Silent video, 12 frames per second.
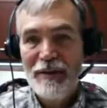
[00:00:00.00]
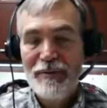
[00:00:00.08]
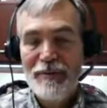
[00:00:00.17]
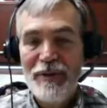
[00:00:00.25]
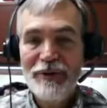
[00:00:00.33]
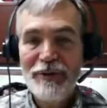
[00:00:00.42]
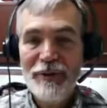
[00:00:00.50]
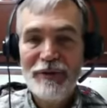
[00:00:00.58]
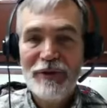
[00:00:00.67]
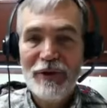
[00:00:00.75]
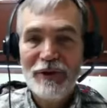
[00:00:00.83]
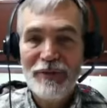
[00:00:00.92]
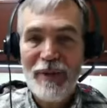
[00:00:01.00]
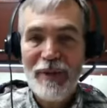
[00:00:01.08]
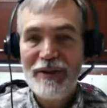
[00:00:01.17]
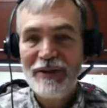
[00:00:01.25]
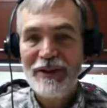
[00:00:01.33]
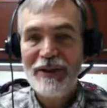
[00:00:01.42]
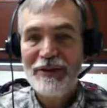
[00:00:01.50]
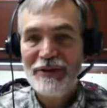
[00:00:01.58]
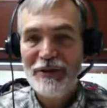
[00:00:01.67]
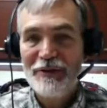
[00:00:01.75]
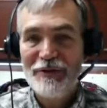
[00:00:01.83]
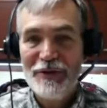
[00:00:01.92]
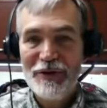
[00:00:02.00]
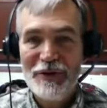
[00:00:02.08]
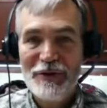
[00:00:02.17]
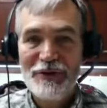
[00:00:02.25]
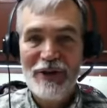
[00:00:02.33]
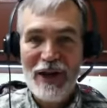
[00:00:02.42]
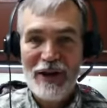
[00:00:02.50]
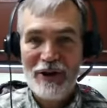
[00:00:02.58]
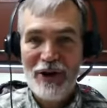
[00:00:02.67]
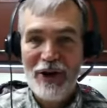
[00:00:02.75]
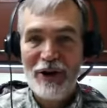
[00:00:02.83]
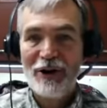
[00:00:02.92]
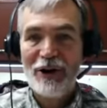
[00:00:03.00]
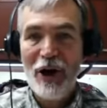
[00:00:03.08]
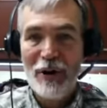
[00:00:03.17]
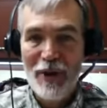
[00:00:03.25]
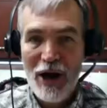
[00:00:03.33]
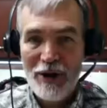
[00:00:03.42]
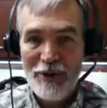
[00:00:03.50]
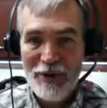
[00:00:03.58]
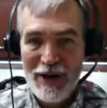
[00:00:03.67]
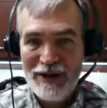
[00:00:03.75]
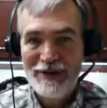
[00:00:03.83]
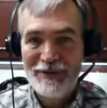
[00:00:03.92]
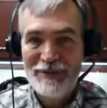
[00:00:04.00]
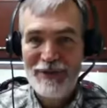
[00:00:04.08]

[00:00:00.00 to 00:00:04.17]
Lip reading: this refers basically to foods that are carbohydrates.